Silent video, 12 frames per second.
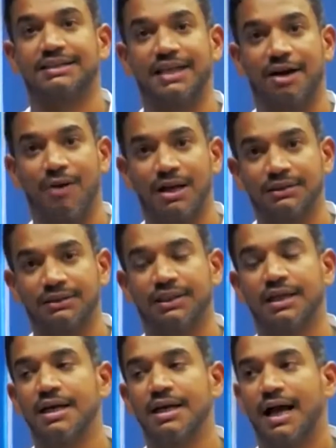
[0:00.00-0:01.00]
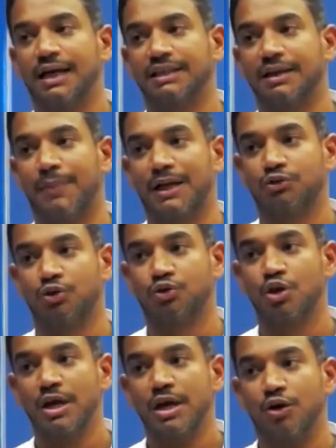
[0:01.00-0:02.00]
generating synergies,
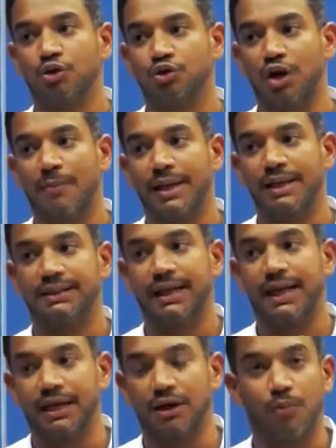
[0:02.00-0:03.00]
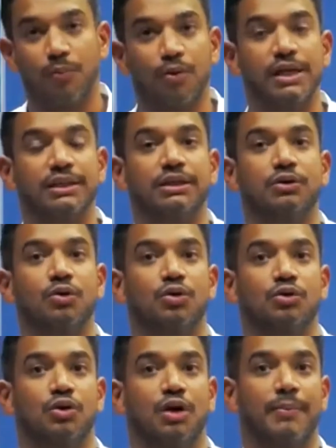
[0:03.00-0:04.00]
concrete synergies towards
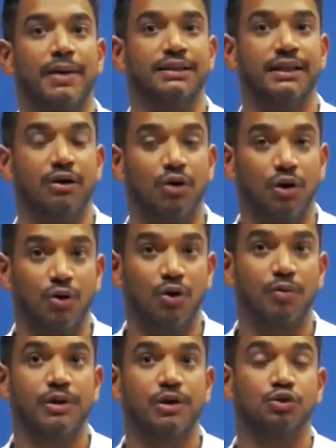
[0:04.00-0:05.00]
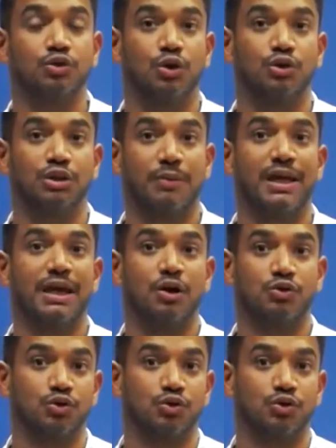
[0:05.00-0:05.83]
steps regarding